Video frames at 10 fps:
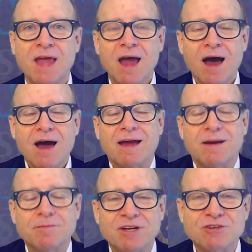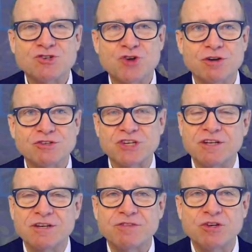Hi, I'm Dr. Charles
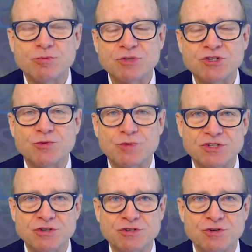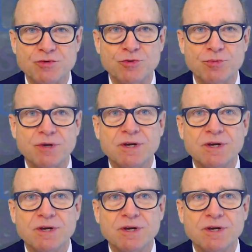Eaton of the Dupuytren Research Group.